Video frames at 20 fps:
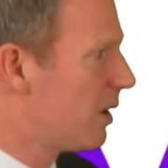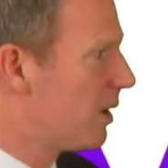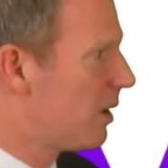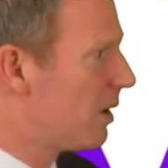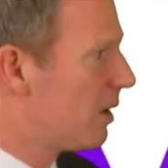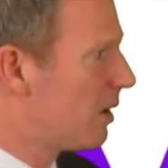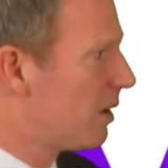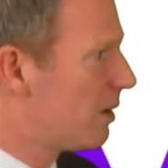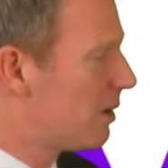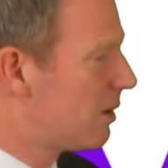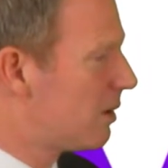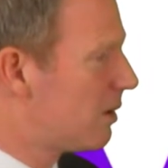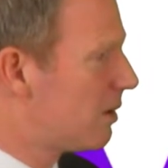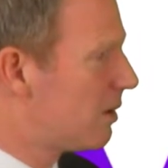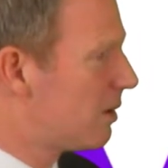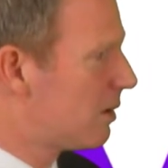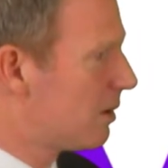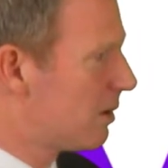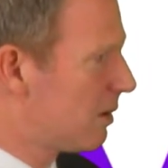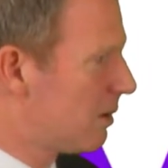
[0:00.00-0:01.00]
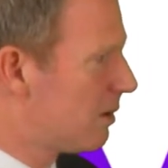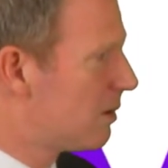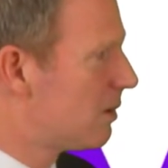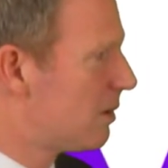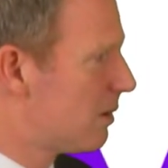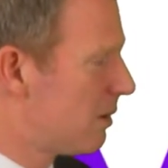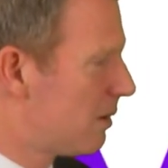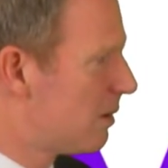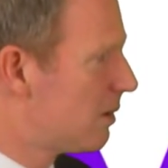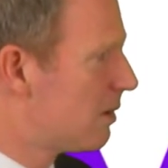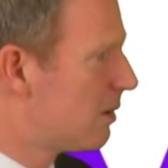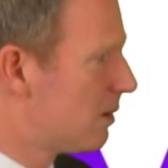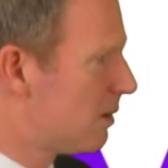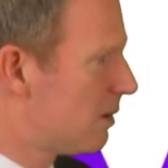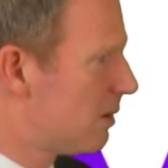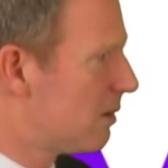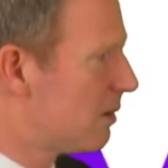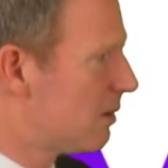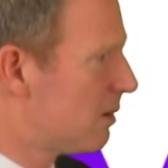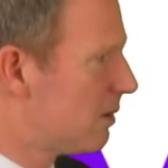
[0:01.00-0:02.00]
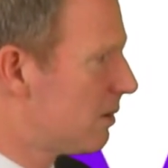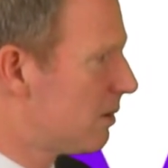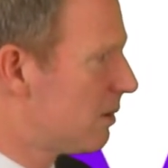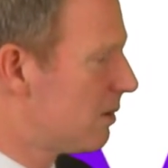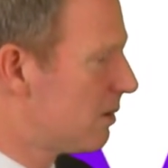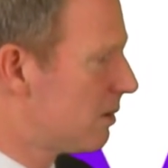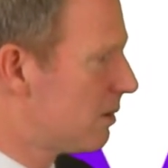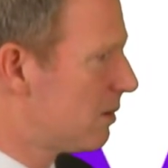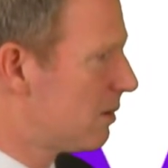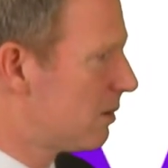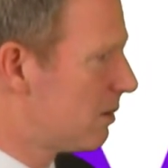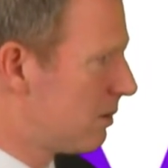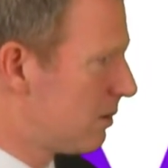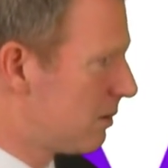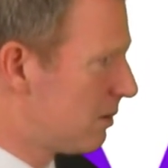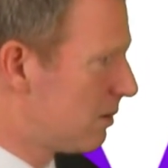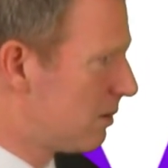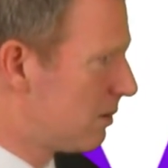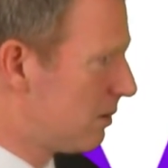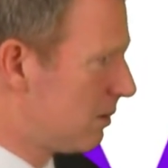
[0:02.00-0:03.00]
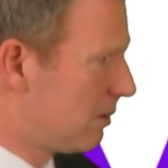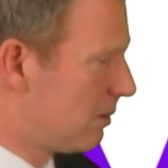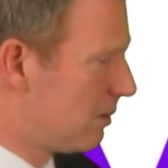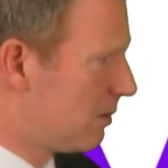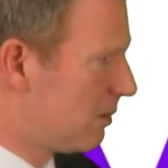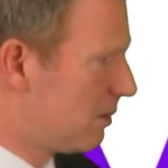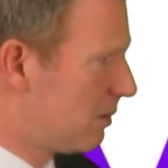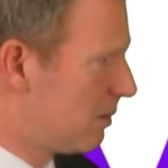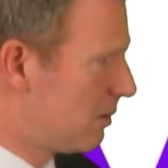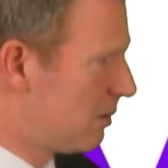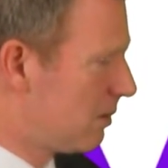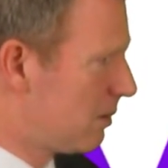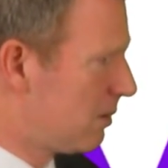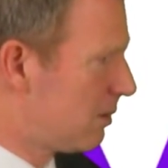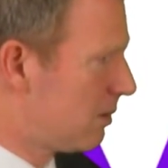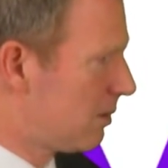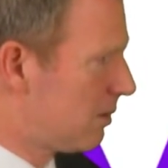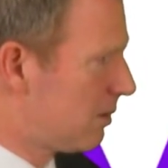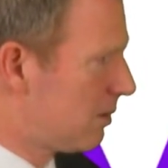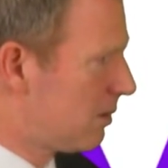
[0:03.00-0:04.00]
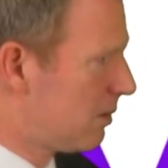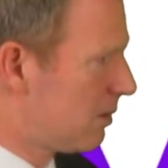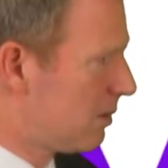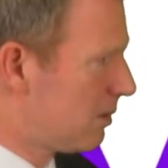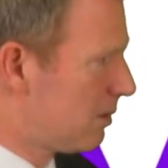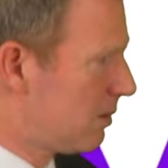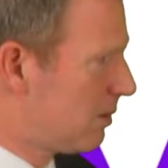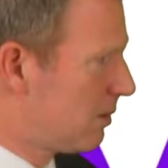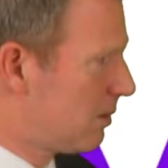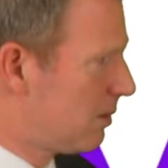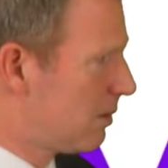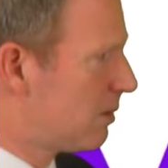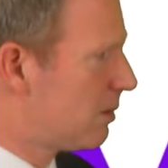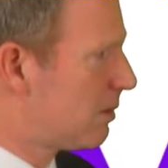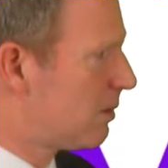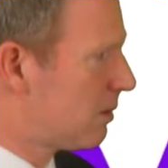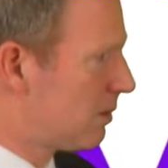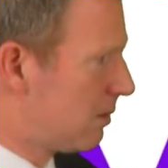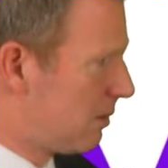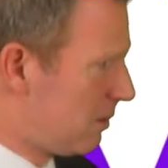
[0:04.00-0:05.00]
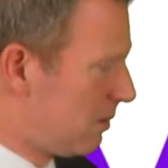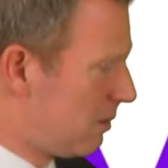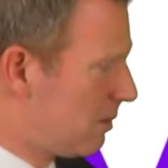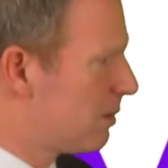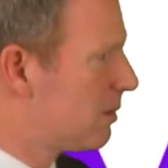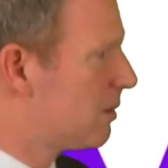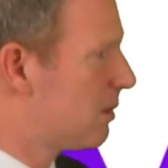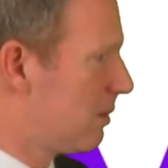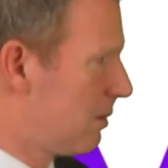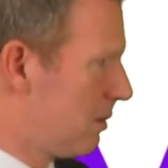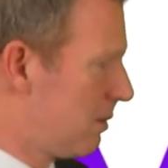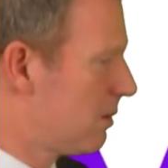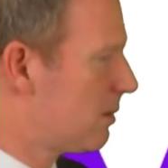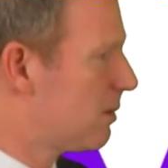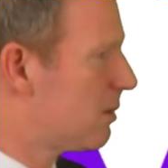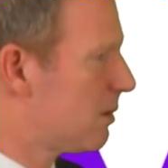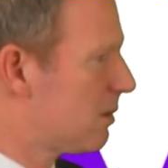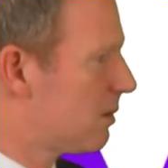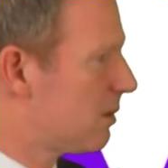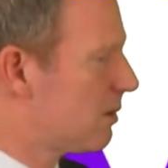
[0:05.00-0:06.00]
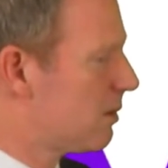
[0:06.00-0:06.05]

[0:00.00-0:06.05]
[no speech]